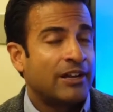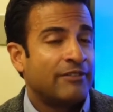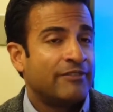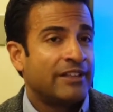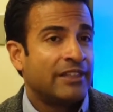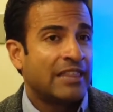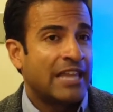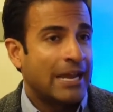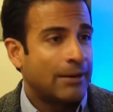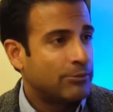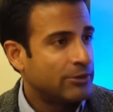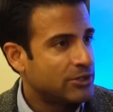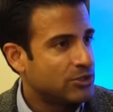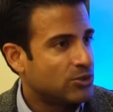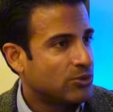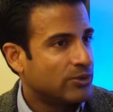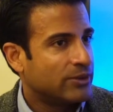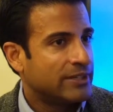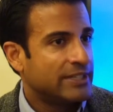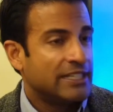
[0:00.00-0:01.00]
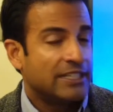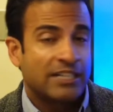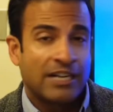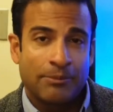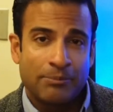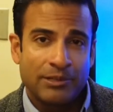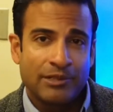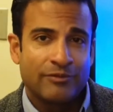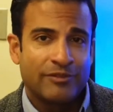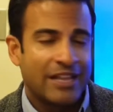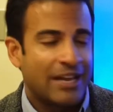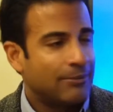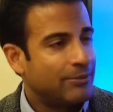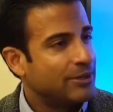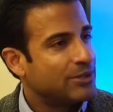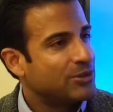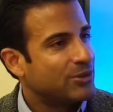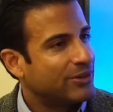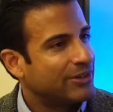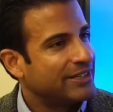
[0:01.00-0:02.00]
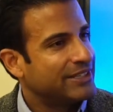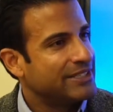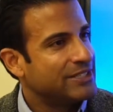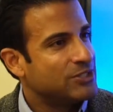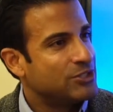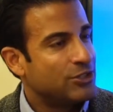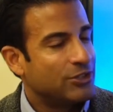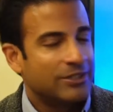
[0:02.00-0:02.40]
of a couple of laboratories